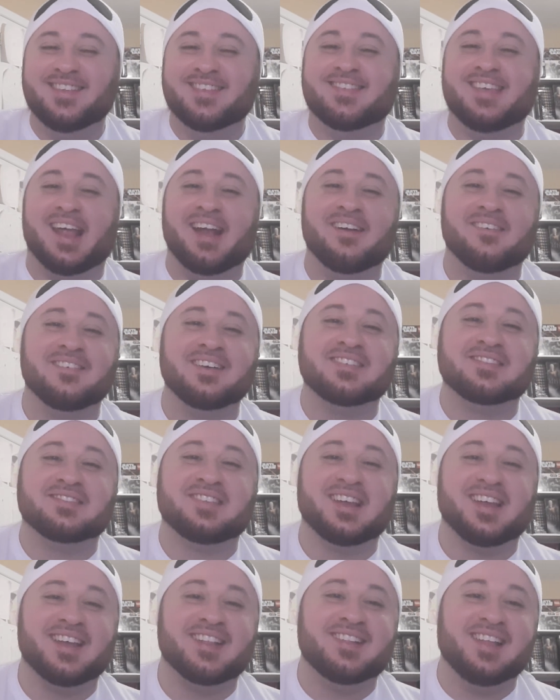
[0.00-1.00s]

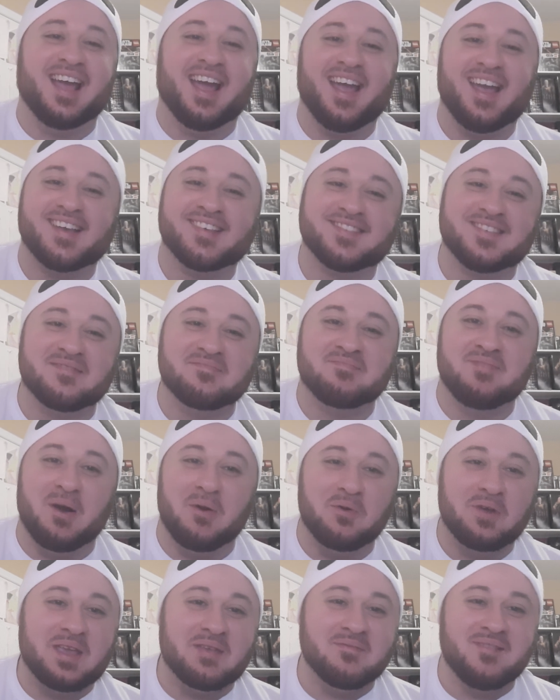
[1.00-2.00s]
terroristic attacks in
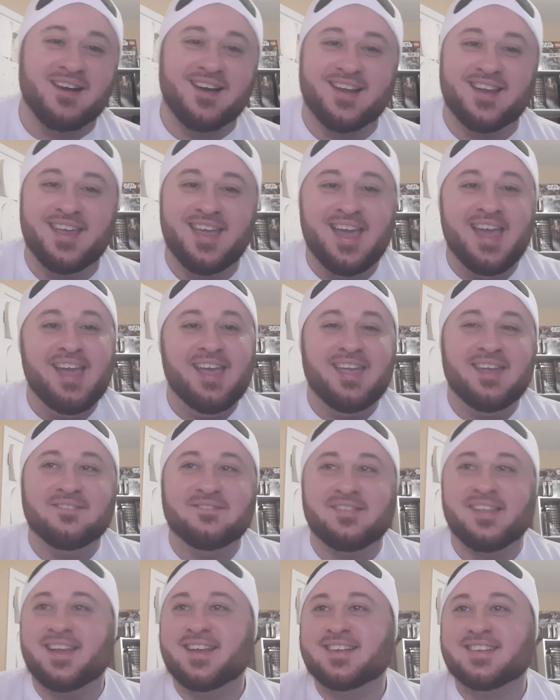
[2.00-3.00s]
Pokemon if
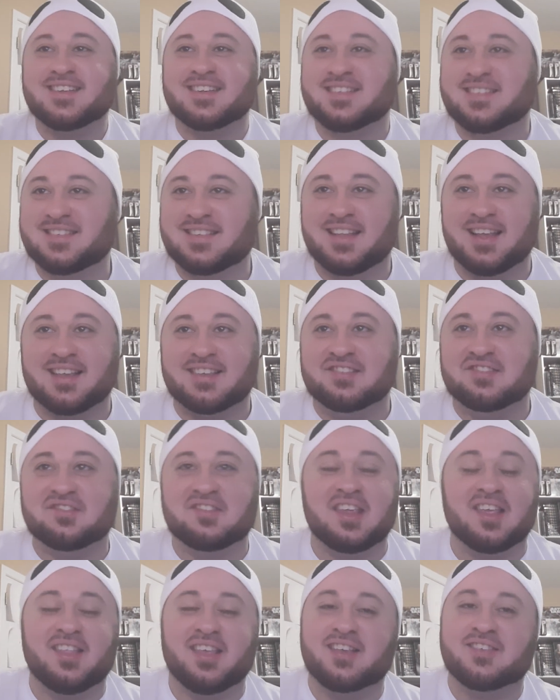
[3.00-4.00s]
like just a
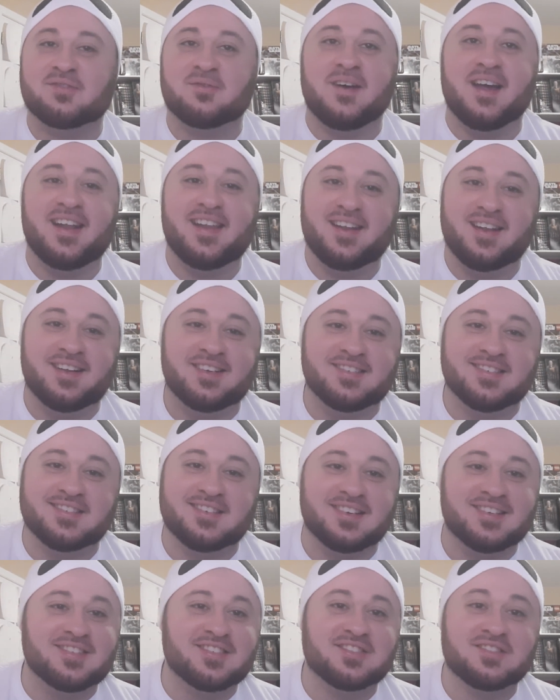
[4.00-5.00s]
Steelix went in and just
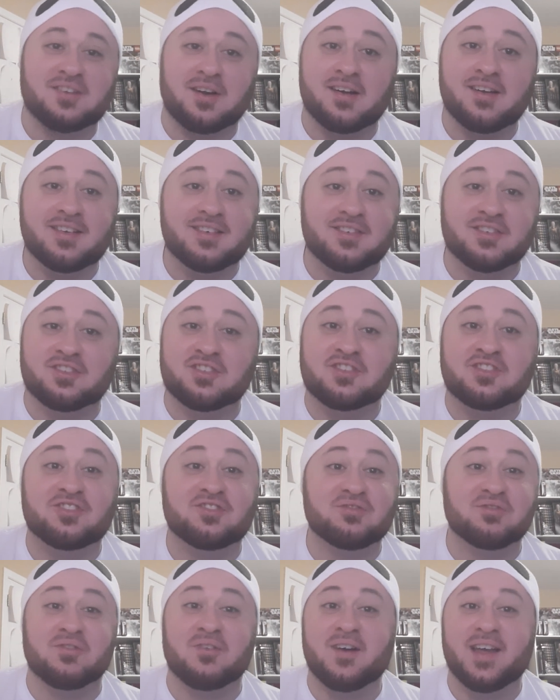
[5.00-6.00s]
started
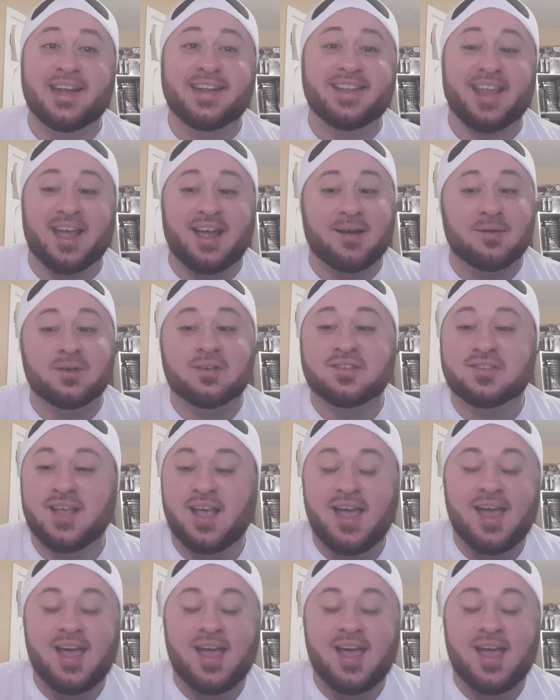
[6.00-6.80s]
destroying towers.